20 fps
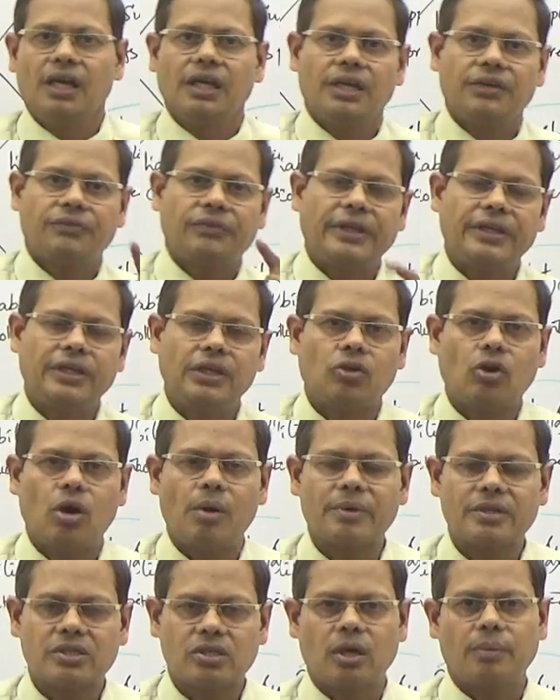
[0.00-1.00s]
If the
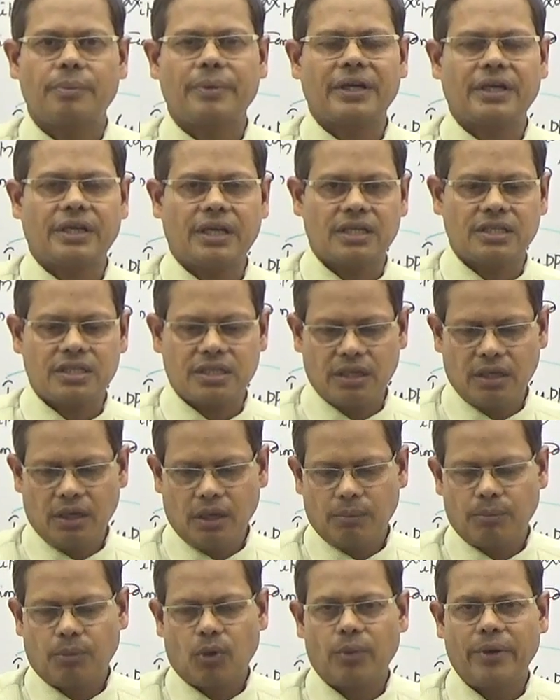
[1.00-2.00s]
e-commerce operators
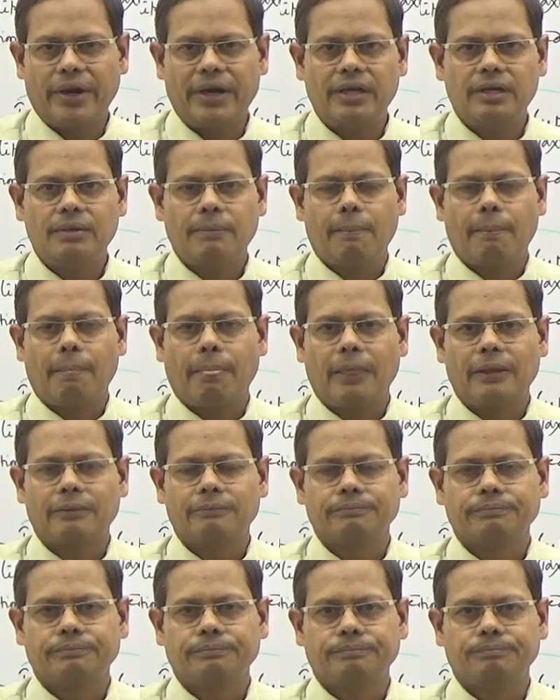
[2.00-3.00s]
provide
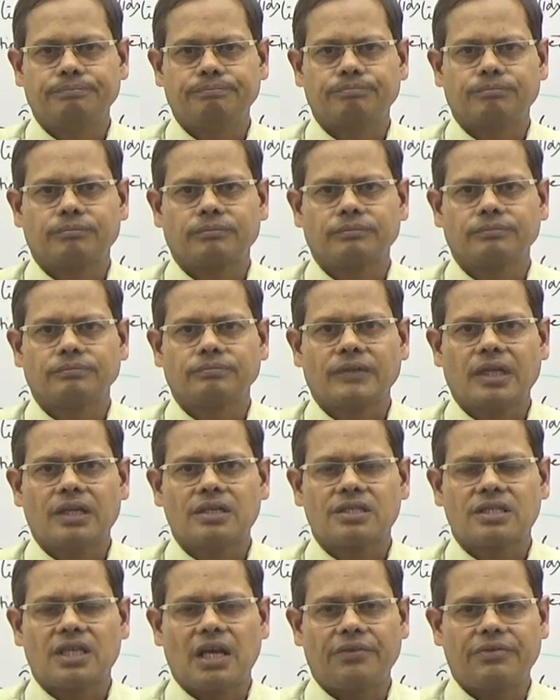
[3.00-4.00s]

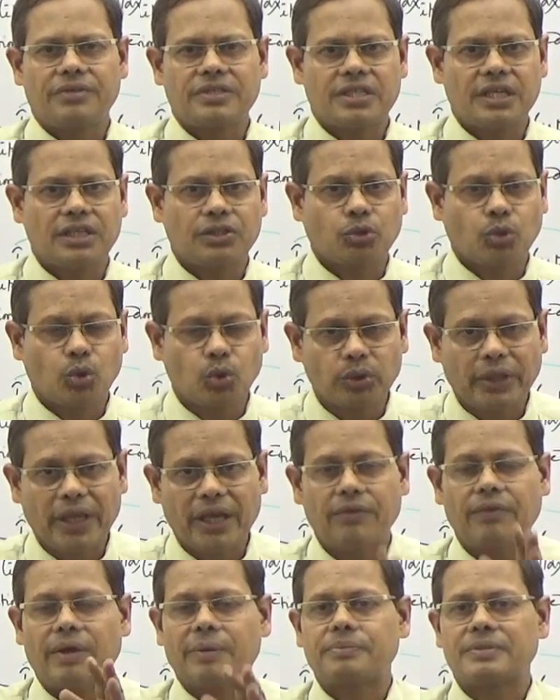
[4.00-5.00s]
services through
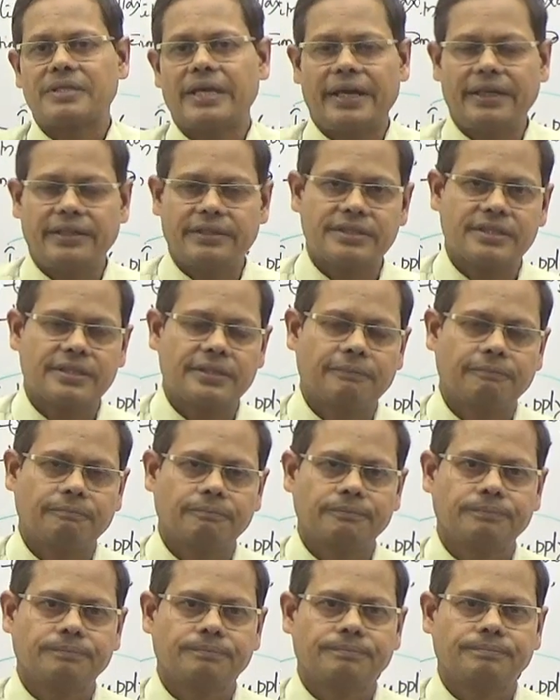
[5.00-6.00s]
their websites,
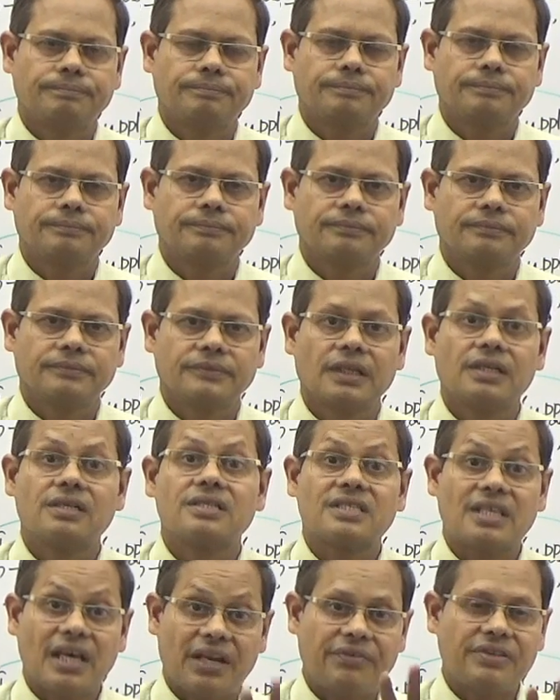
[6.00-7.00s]

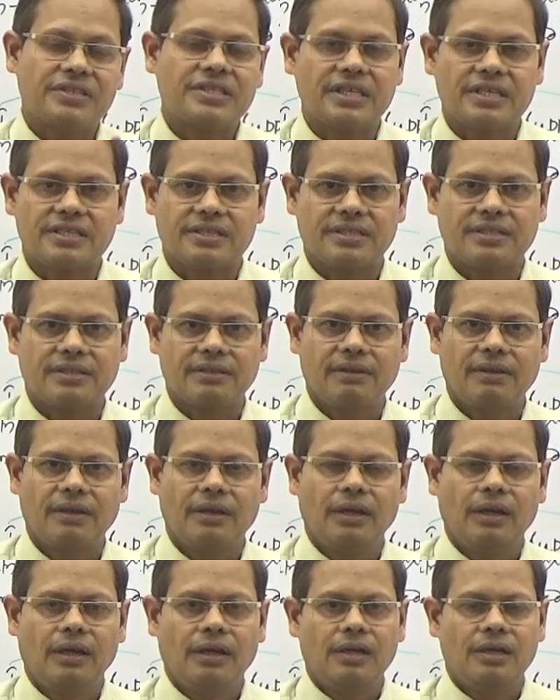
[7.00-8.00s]
services,
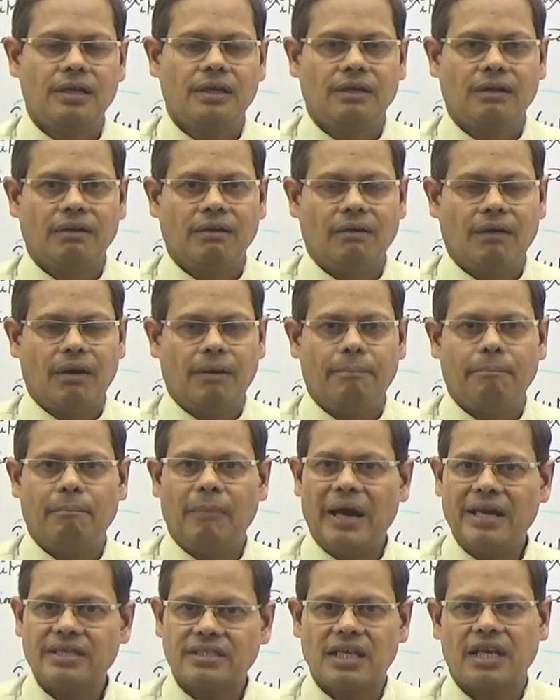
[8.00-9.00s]

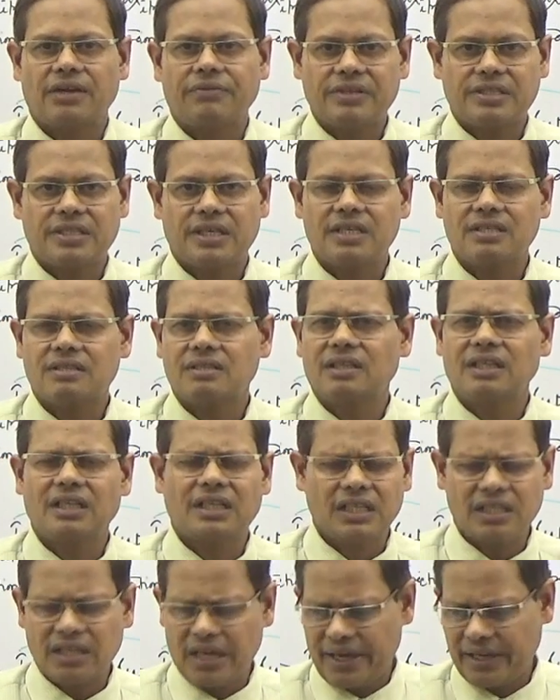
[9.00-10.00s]
my services, it
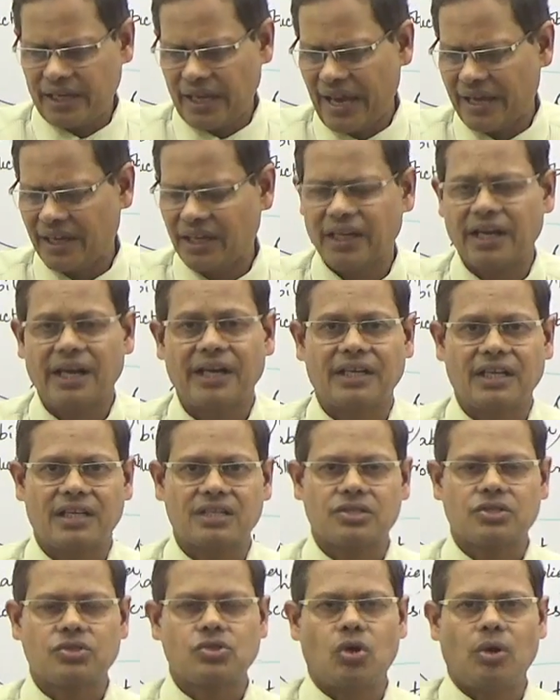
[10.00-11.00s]
is like
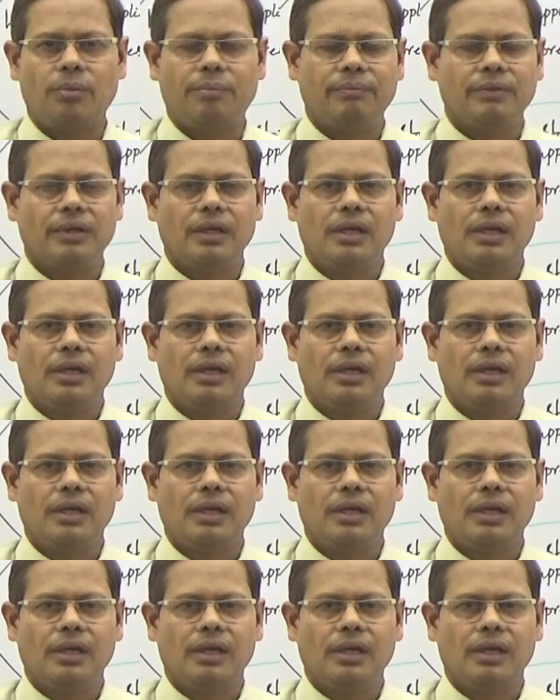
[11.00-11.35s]
aggregator's job.